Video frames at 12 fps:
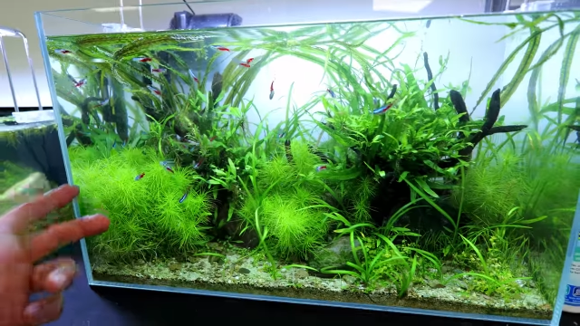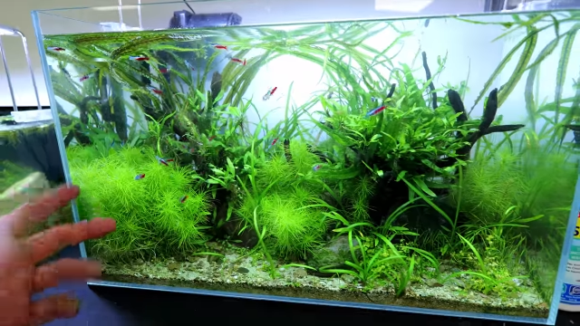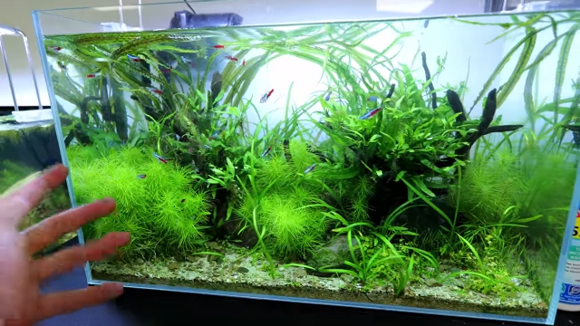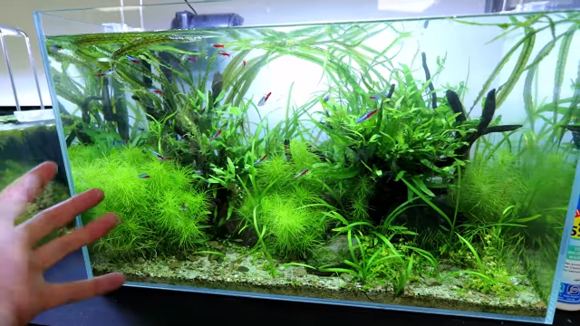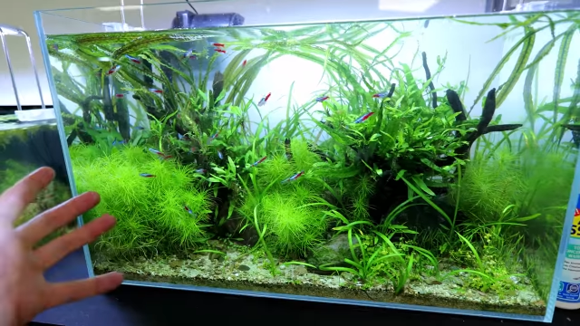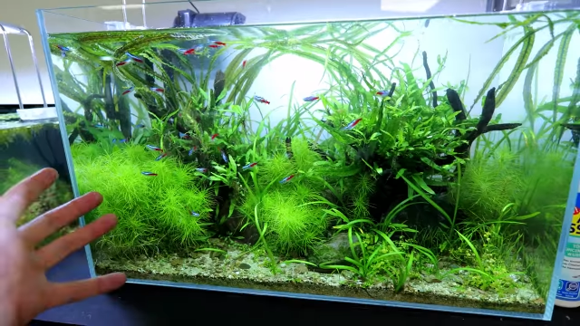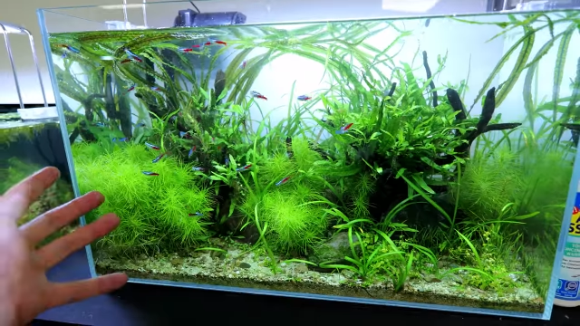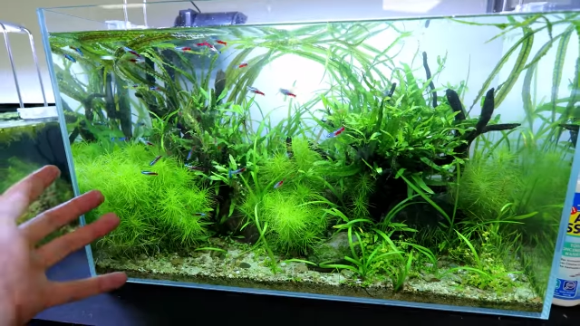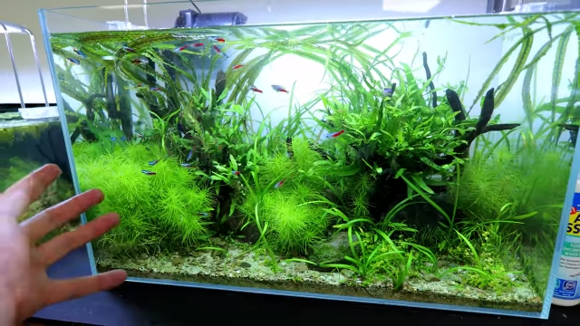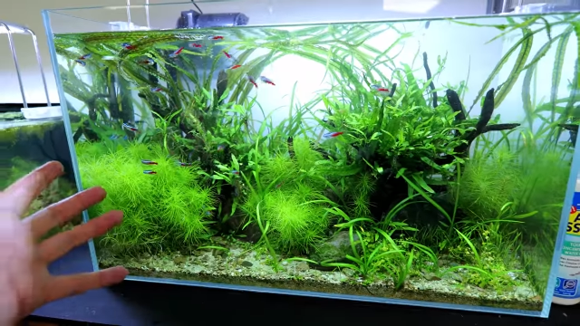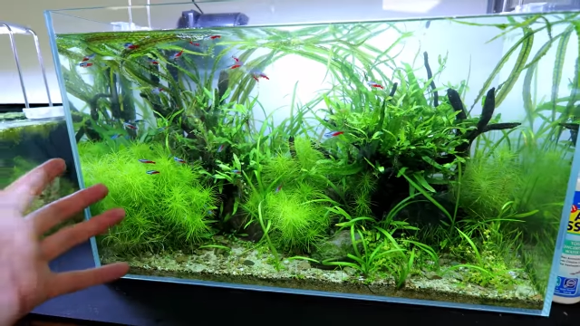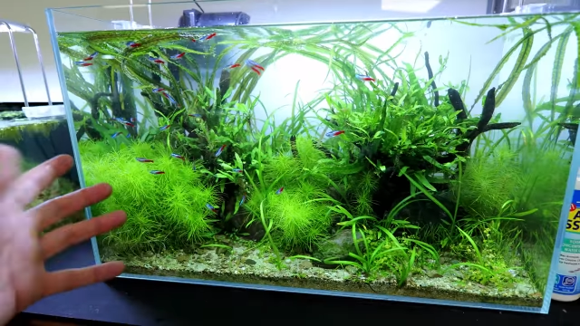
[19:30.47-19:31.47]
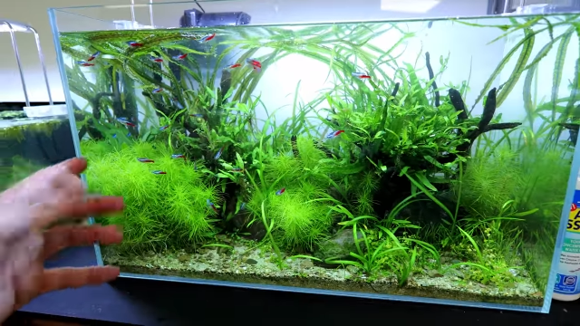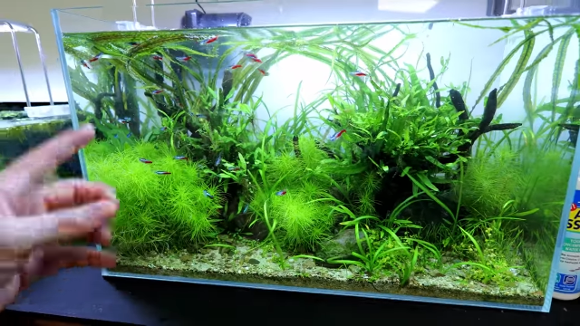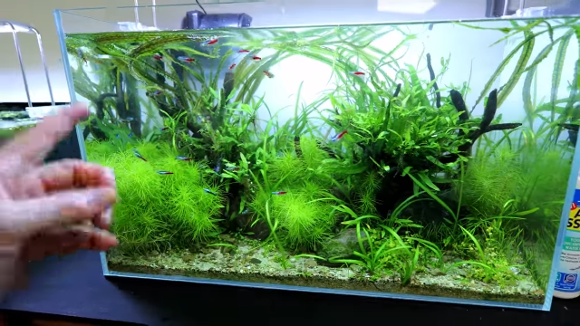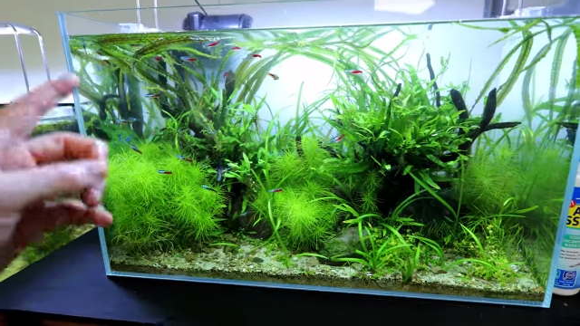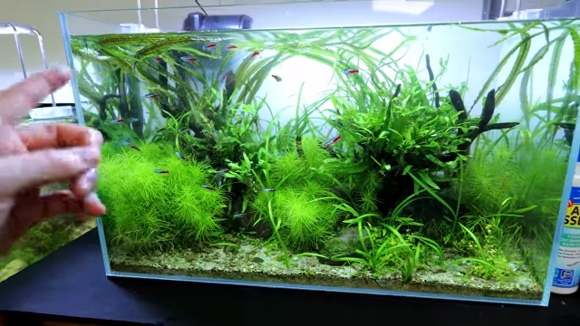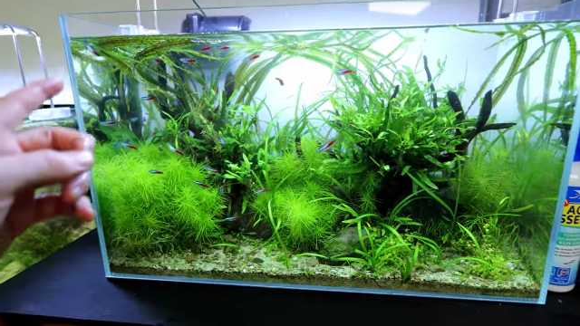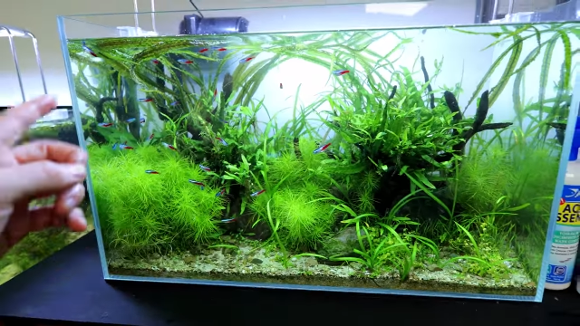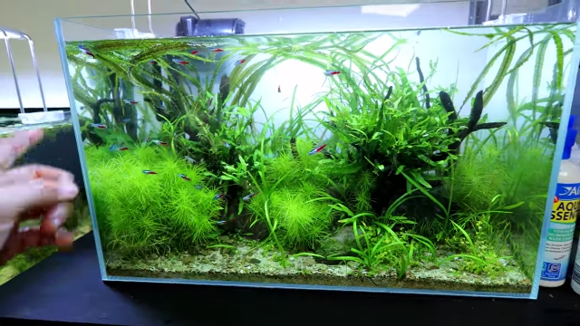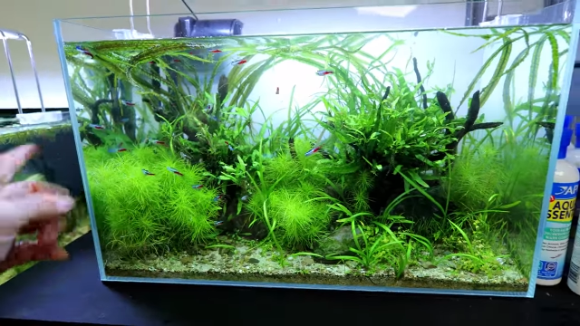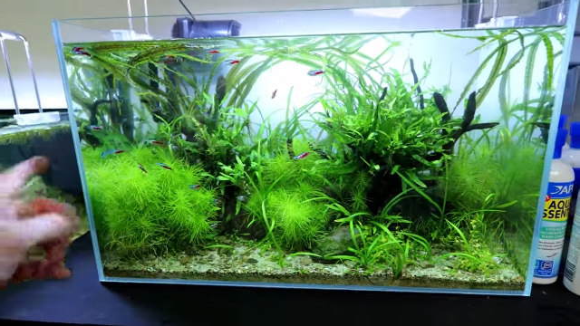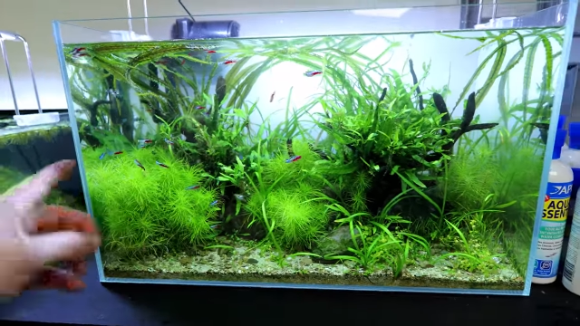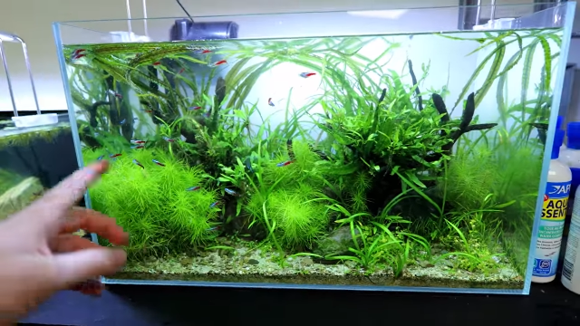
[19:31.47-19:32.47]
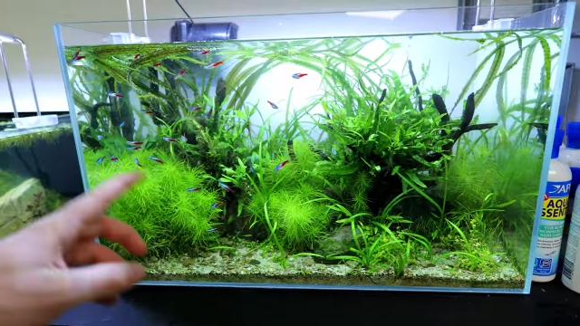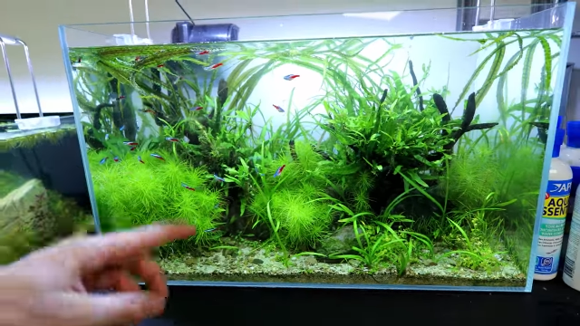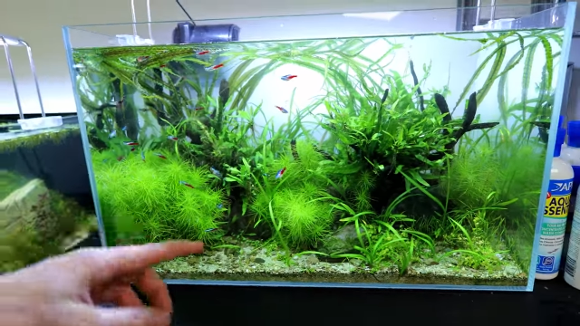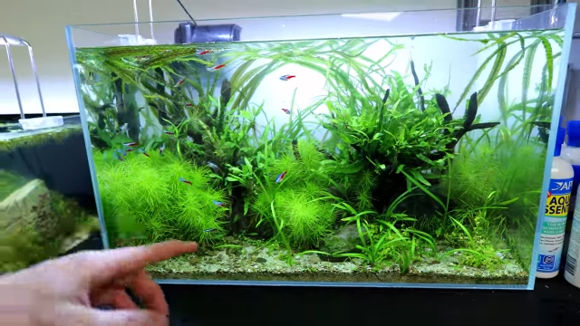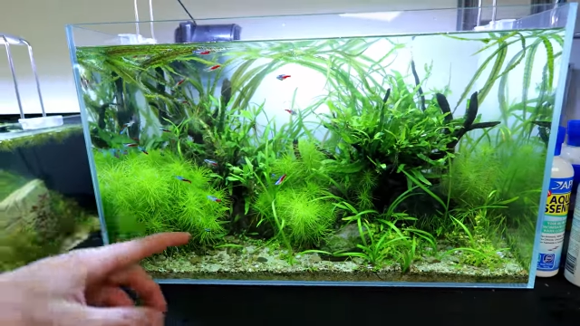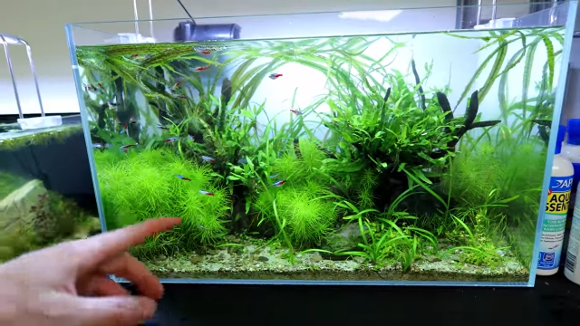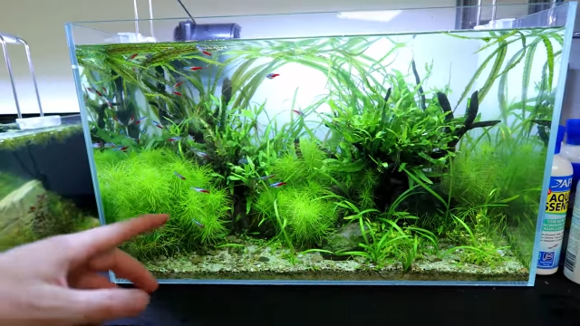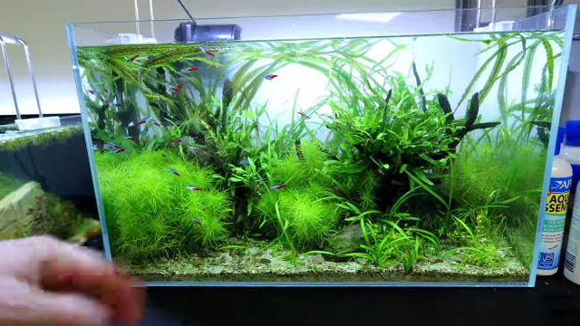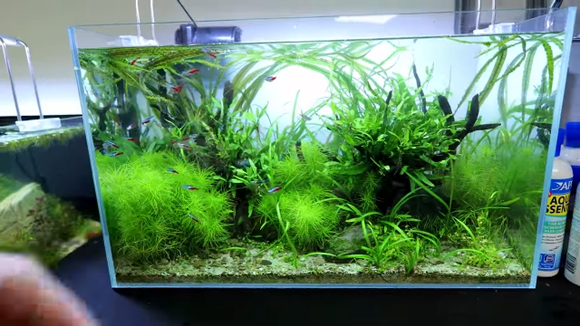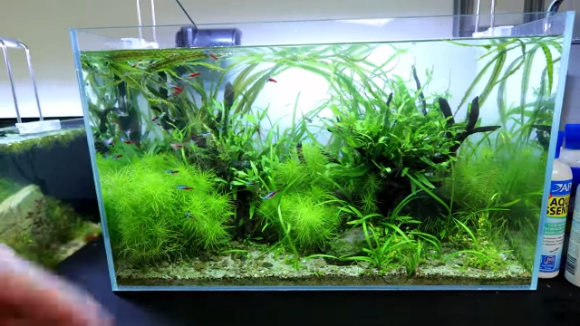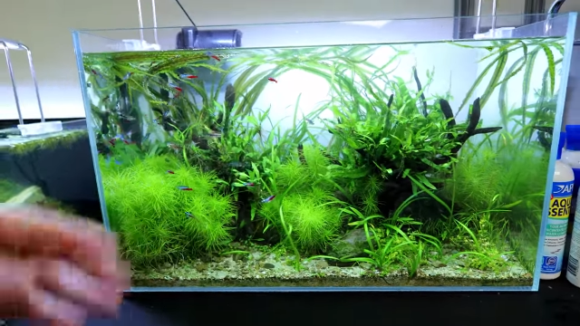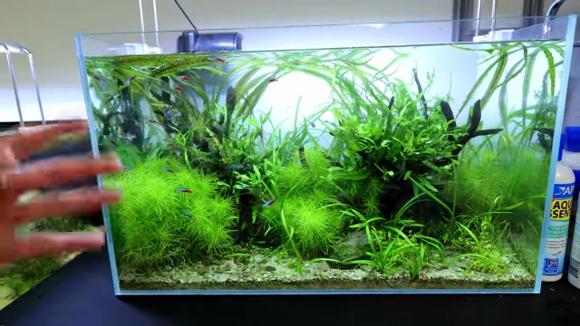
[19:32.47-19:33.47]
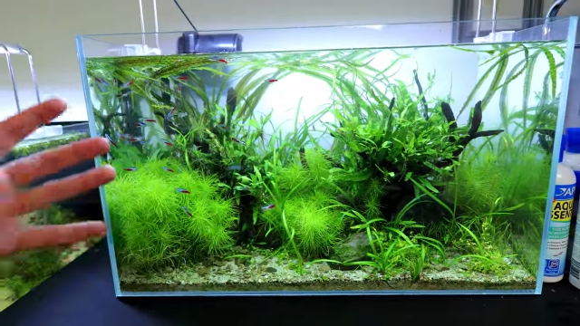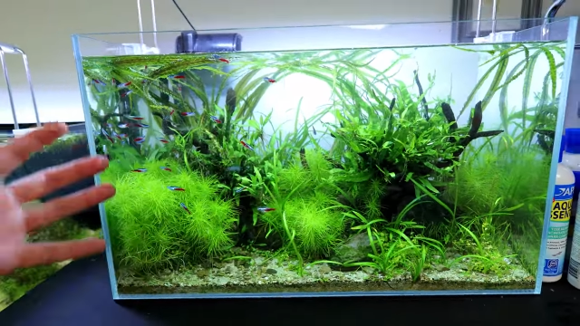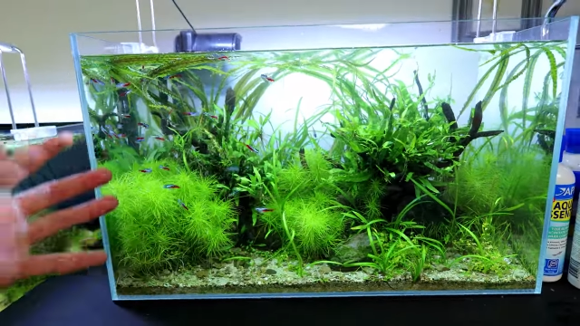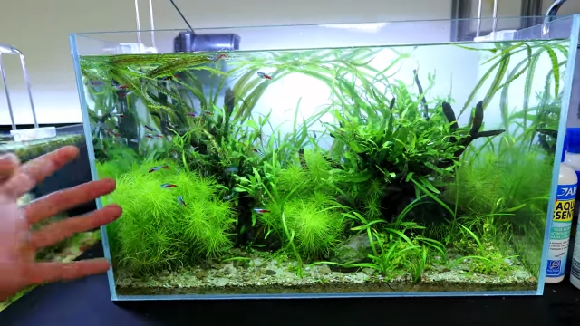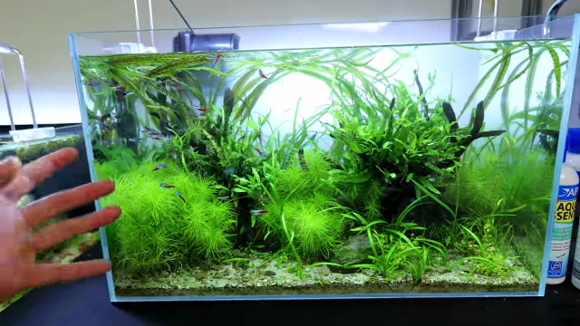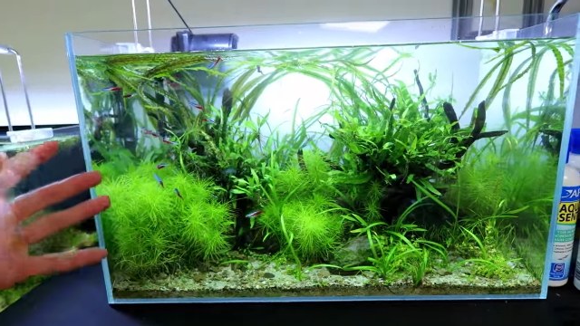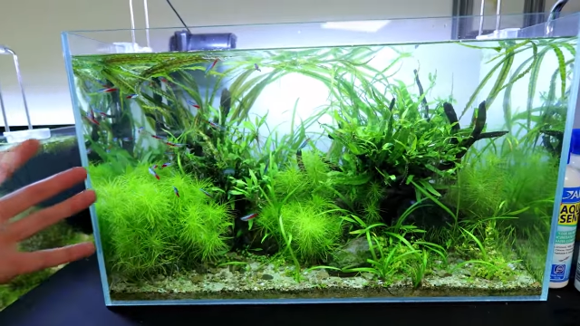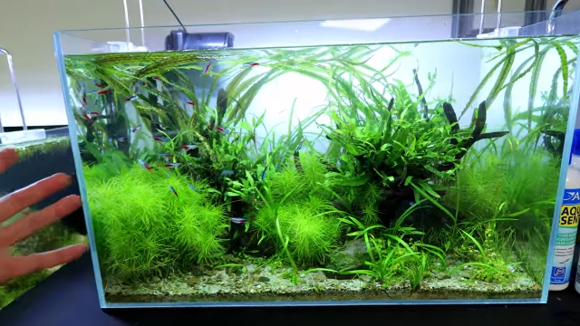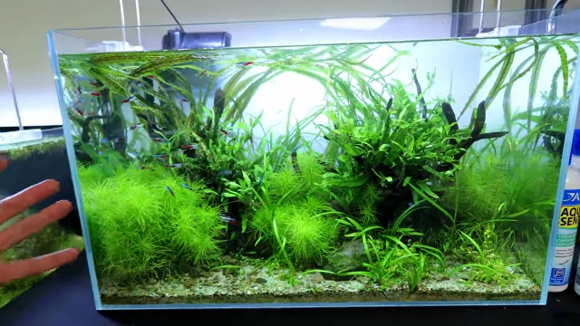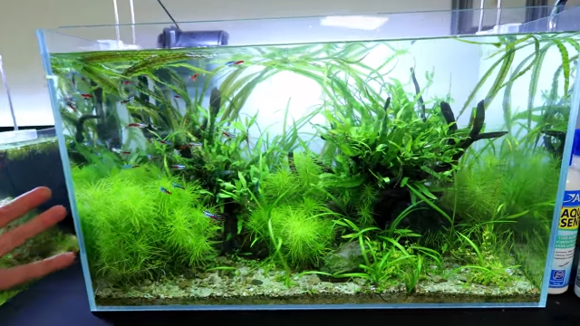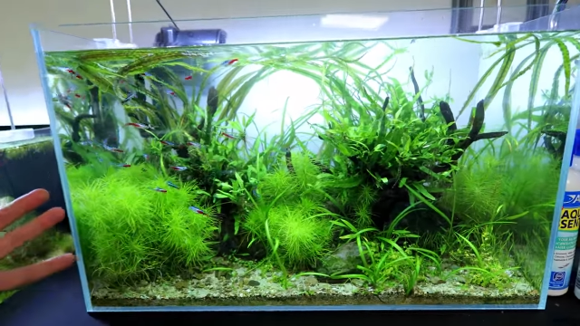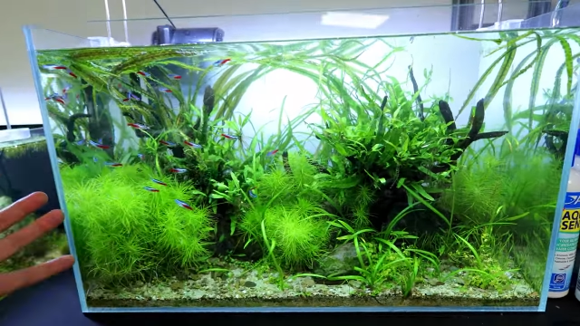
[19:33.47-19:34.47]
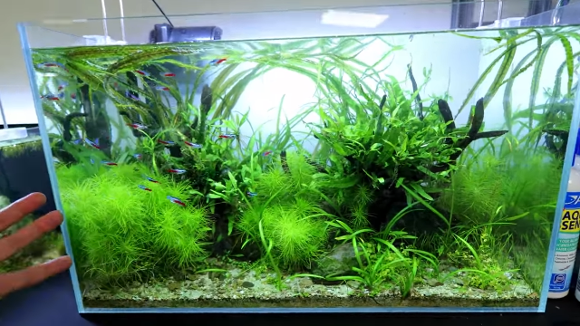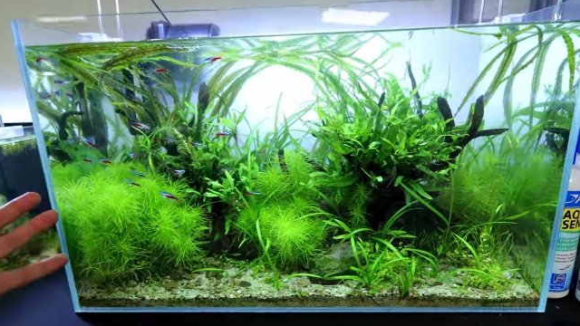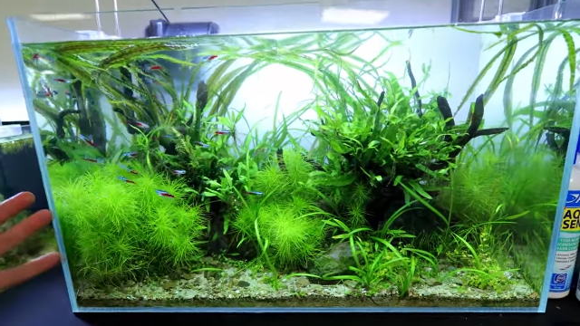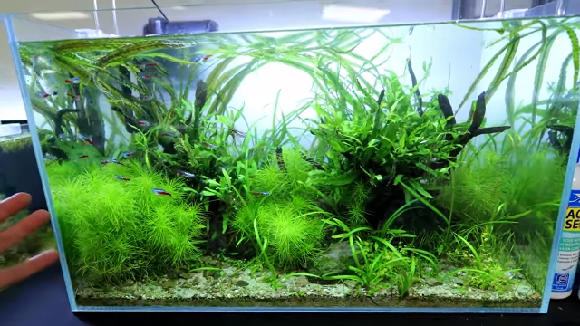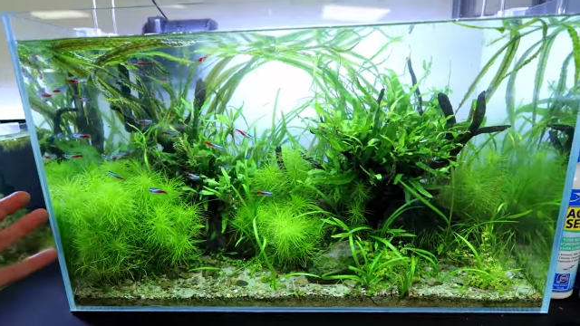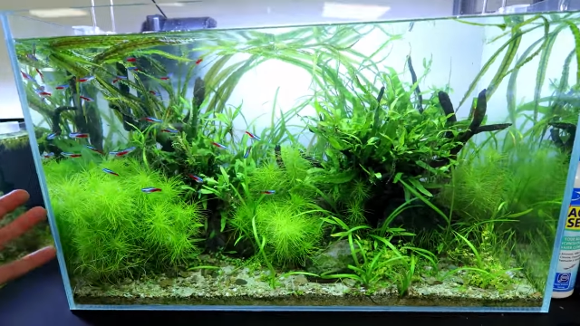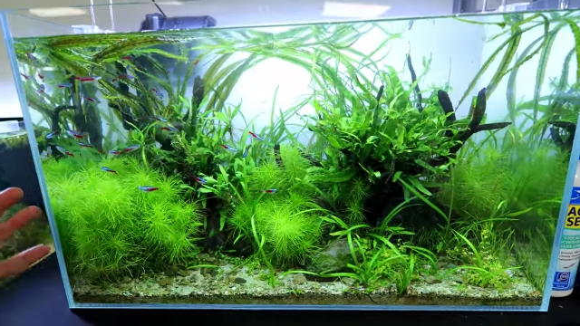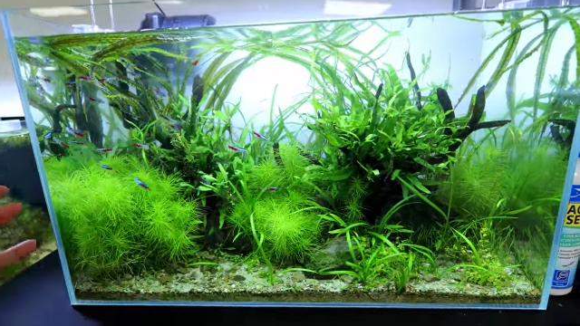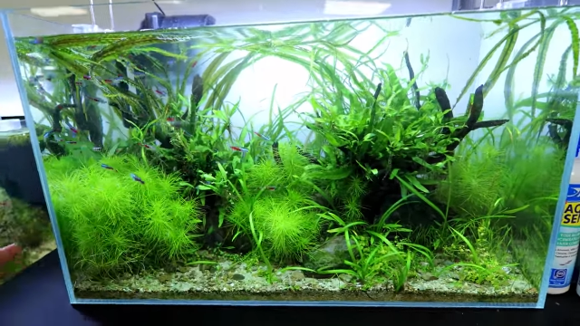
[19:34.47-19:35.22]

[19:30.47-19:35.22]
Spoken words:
Nobody's mouth can be seen.